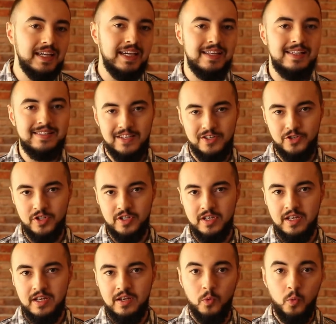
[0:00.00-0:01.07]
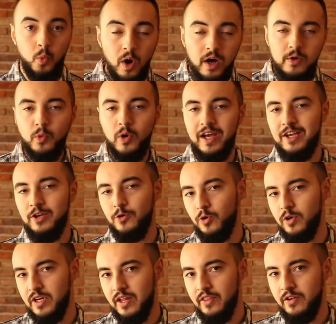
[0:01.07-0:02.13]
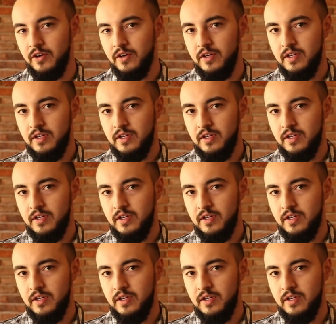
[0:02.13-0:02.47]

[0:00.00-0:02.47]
a decision one way or another.